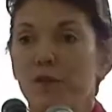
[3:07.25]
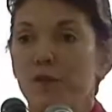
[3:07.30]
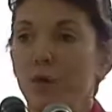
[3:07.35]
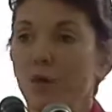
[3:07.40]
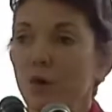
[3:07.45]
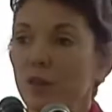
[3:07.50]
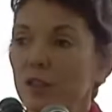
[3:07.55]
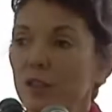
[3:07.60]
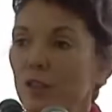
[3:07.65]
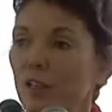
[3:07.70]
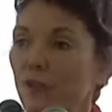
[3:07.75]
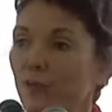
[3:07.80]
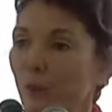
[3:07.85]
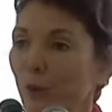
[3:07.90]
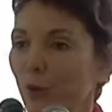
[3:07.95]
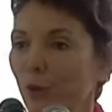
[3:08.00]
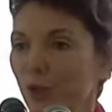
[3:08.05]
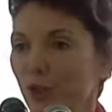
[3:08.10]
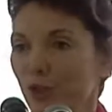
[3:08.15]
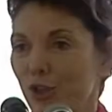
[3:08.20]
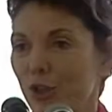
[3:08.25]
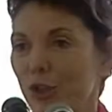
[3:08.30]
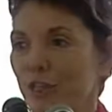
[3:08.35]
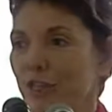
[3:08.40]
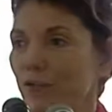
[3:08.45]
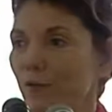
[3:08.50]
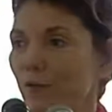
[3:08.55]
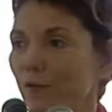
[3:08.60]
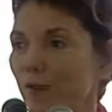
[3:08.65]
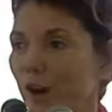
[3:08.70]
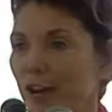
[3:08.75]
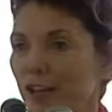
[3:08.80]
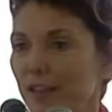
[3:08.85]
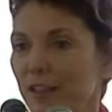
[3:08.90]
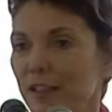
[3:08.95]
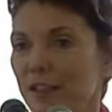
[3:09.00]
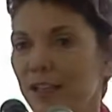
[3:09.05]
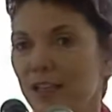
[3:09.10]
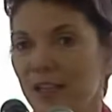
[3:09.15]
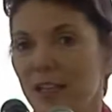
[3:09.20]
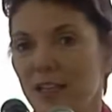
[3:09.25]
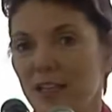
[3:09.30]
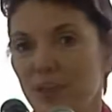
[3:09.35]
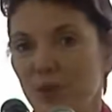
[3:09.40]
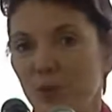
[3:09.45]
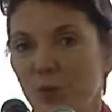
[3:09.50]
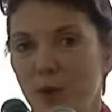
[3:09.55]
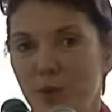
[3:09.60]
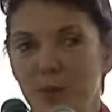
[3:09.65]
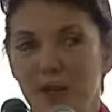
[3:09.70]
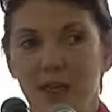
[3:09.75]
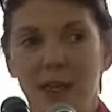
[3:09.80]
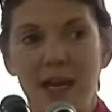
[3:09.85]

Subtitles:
forced abortion is violence against women.